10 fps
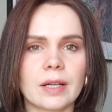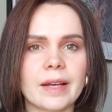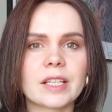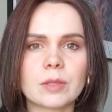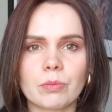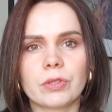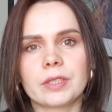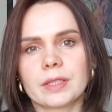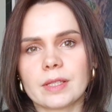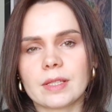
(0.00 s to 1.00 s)

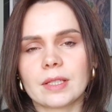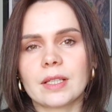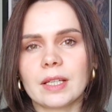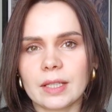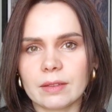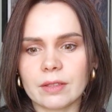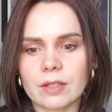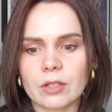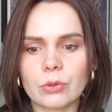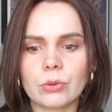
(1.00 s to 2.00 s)
experienced
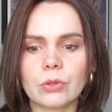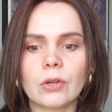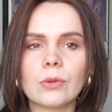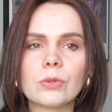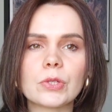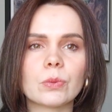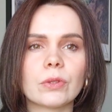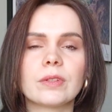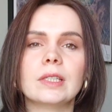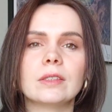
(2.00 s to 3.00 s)
knitter who knows
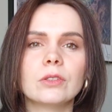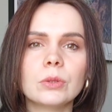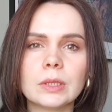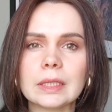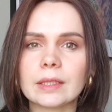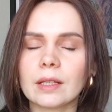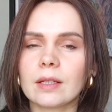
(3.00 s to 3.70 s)
what they're doing,